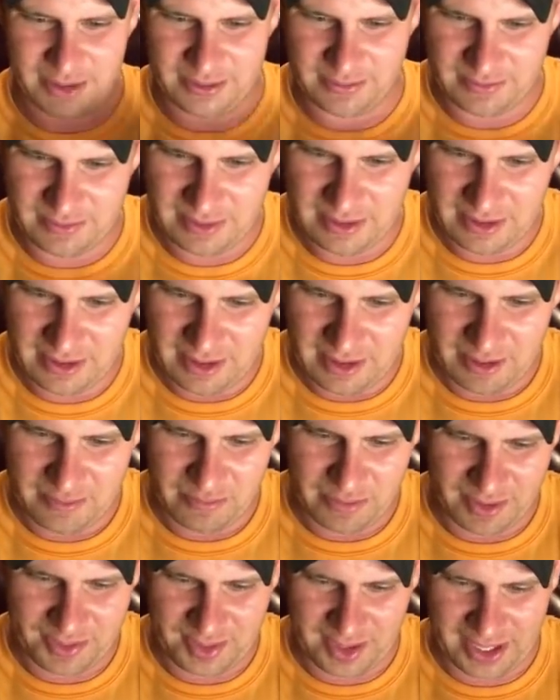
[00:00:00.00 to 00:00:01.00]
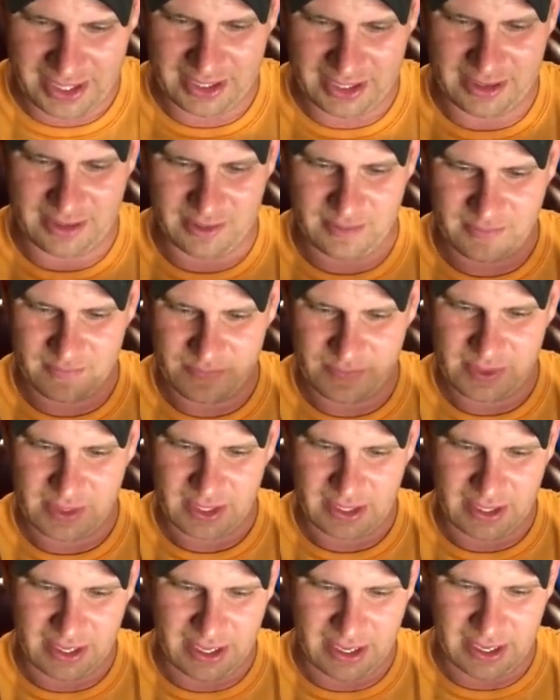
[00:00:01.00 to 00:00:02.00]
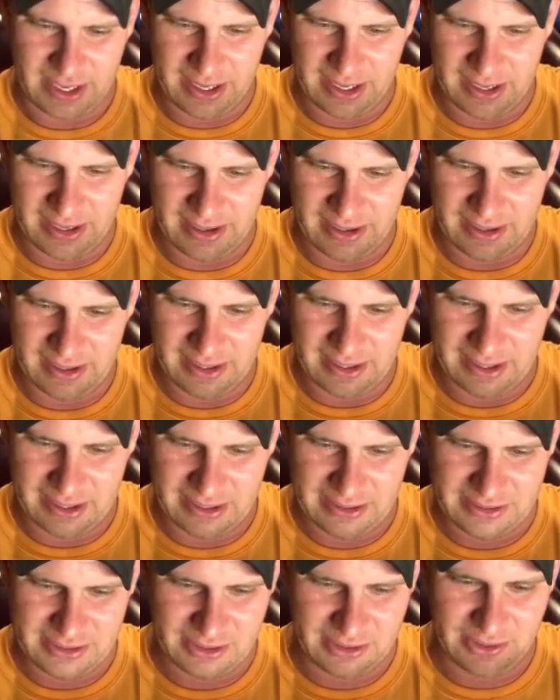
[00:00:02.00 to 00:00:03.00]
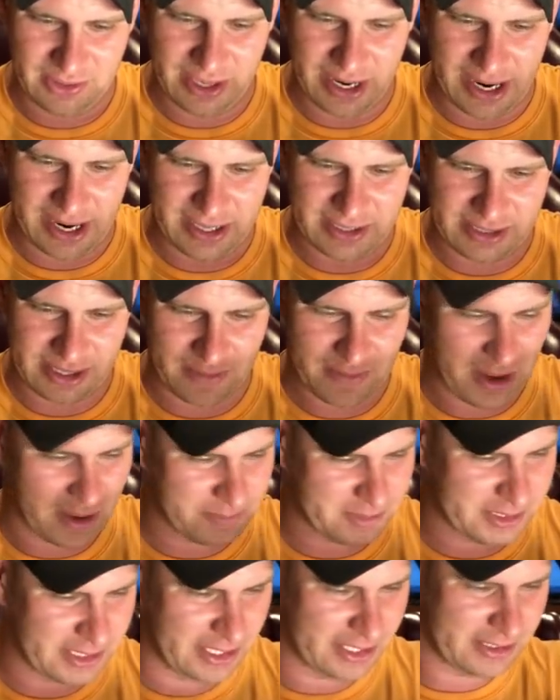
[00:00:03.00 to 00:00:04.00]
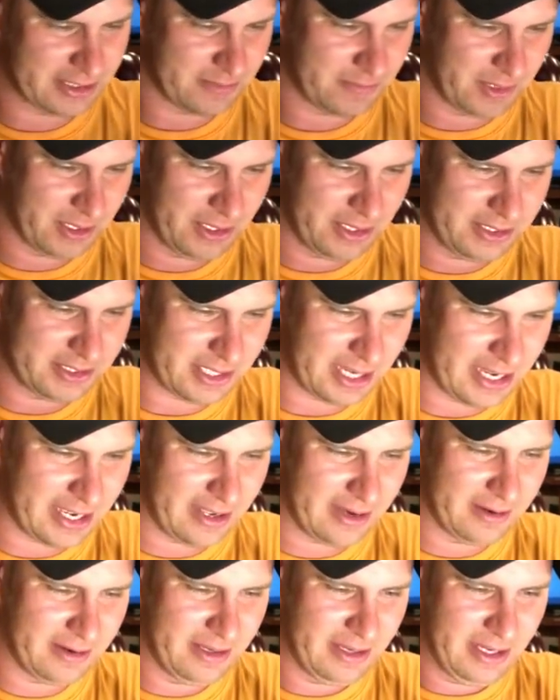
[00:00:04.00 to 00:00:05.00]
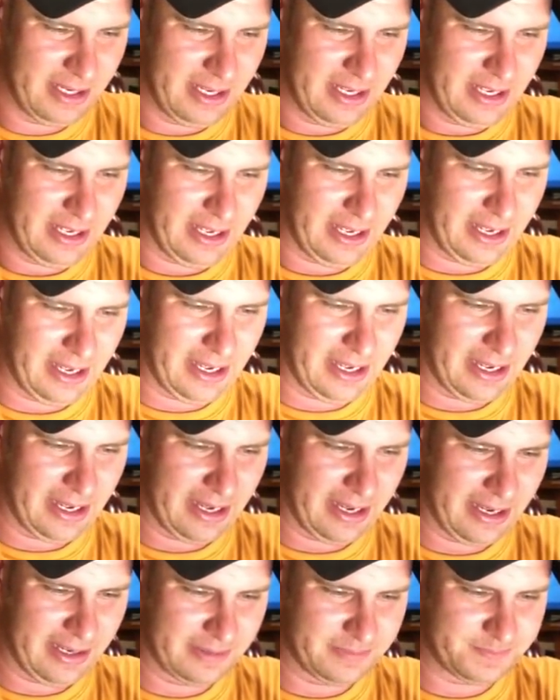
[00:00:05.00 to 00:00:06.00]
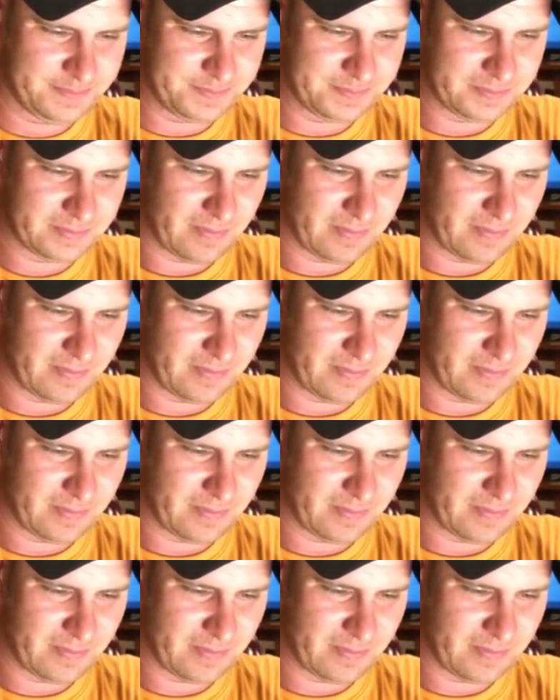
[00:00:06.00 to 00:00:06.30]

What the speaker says: but thank you. And to you guys, I'm sending some goodies out. I'll